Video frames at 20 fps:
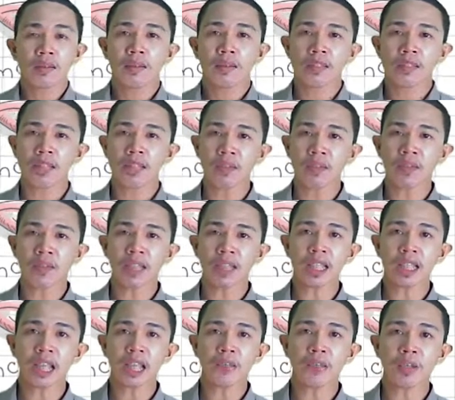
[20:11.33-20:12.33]

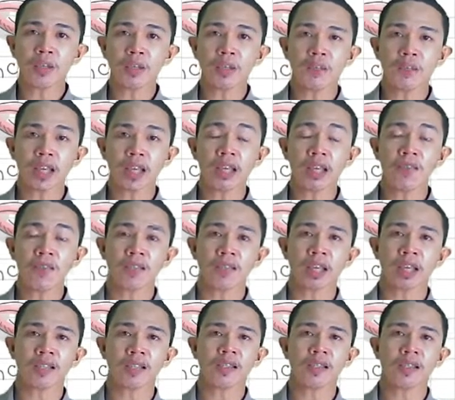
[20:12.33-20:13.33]
79.5
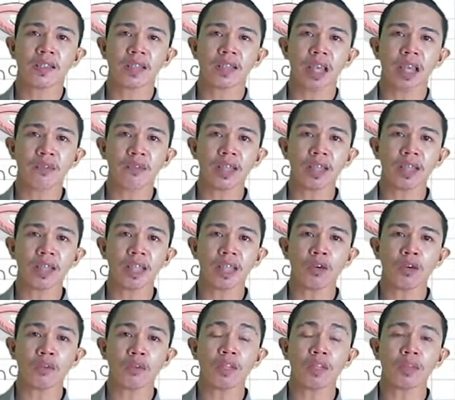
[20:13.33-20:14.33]
plus 70
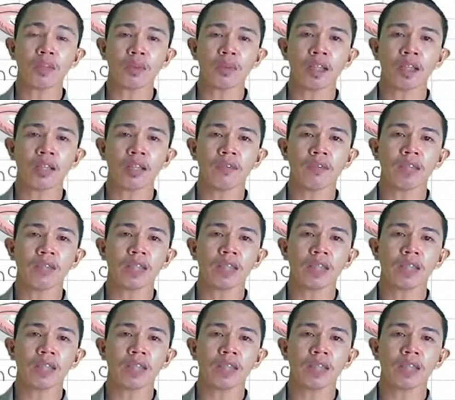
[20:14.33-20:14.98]
over 12